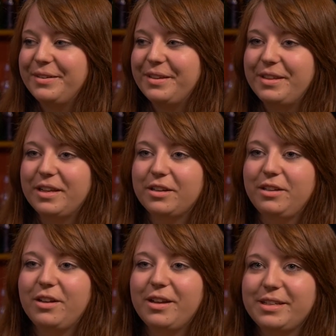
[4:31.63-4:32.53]
I think
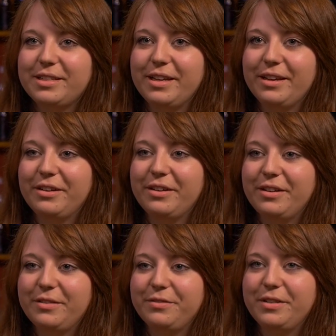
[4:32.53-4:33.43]
lighting,
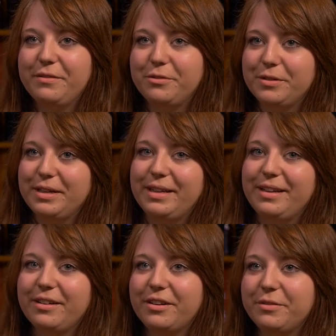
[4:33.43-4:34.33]
I've never
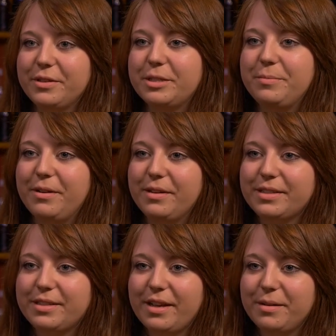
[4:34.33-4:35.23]
really kind of
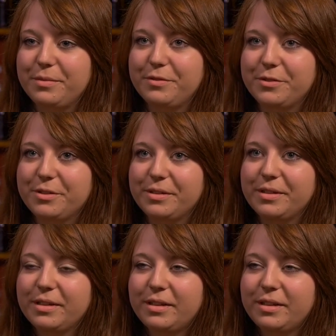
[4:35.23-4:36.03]
experienced that before.